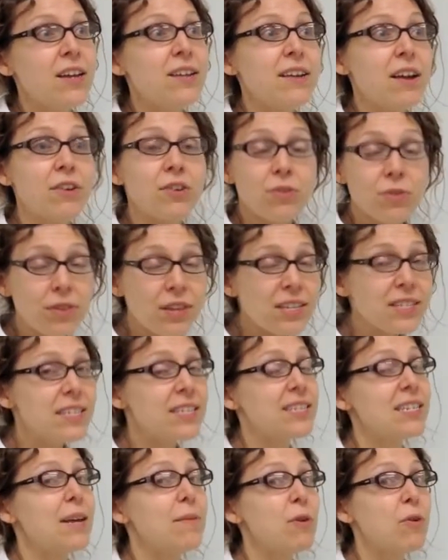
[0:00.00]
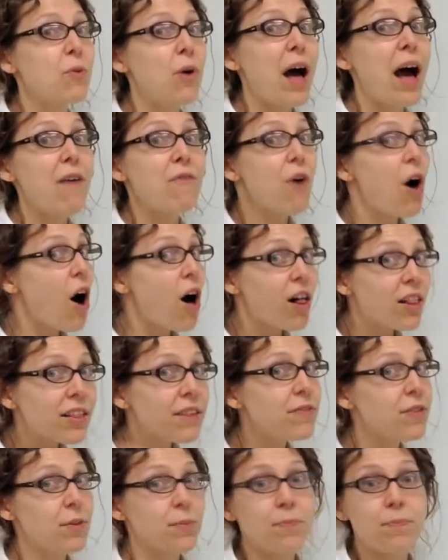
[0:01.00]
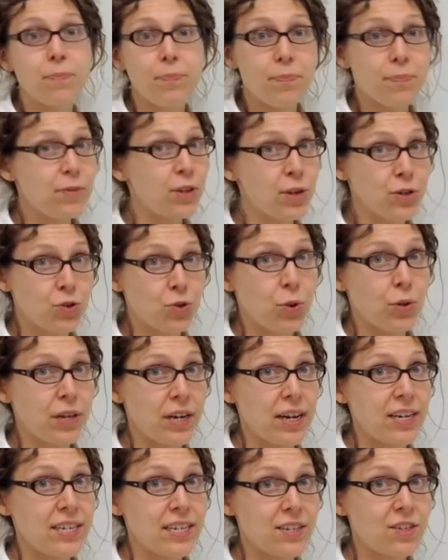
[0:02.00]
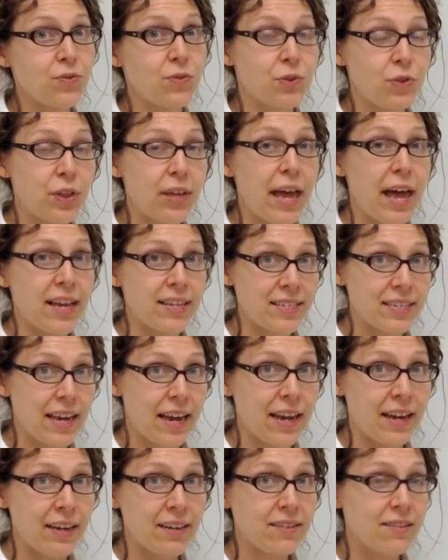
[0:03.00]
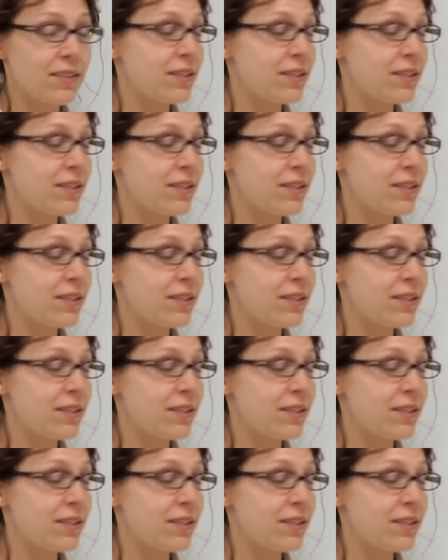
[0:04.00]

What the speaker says: Now, your thesis statement will have all of the controlling ideas for the essay,